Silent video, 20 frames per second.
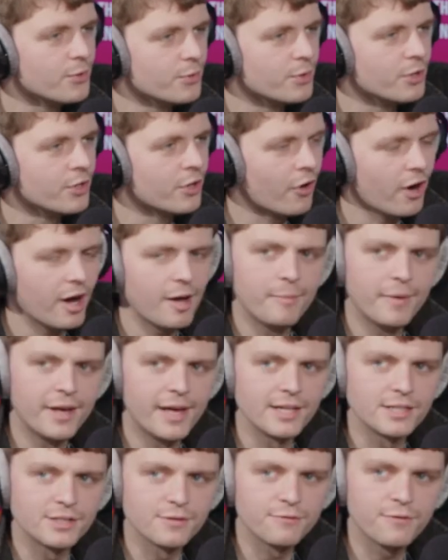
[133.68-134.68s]

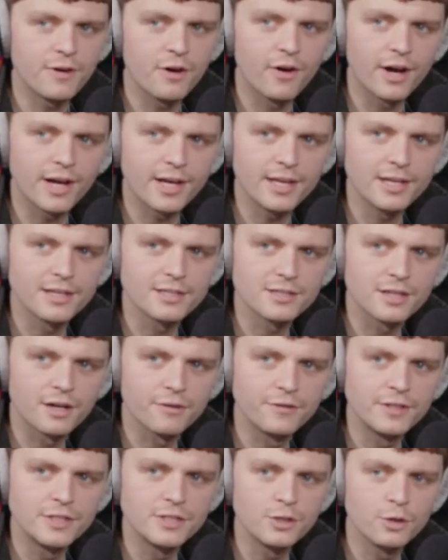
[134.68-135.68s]
nightmare to fit IKEA
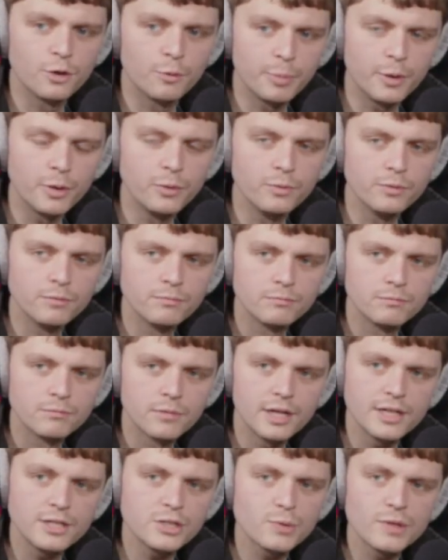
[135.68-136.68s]
stuff into your boot.
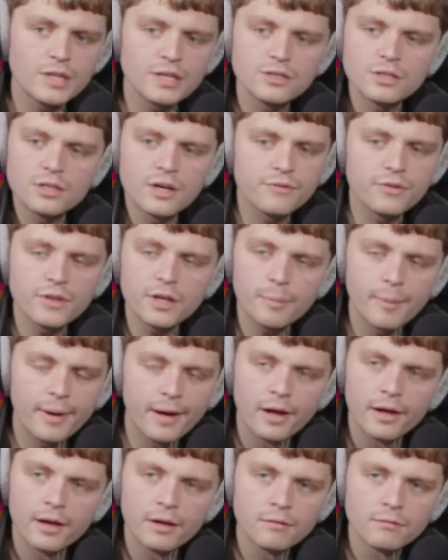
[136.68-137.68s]
At least with this, you don't have to think
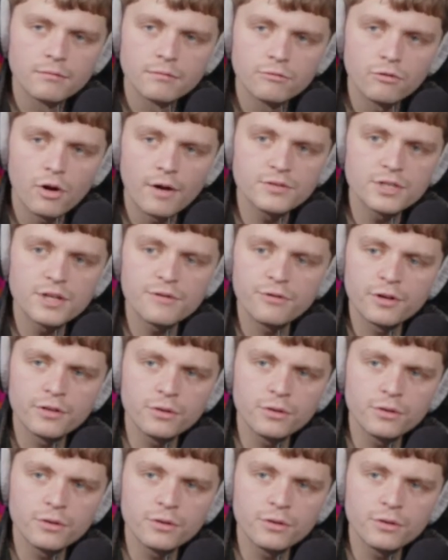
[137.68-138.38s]
about it. It arrives at your front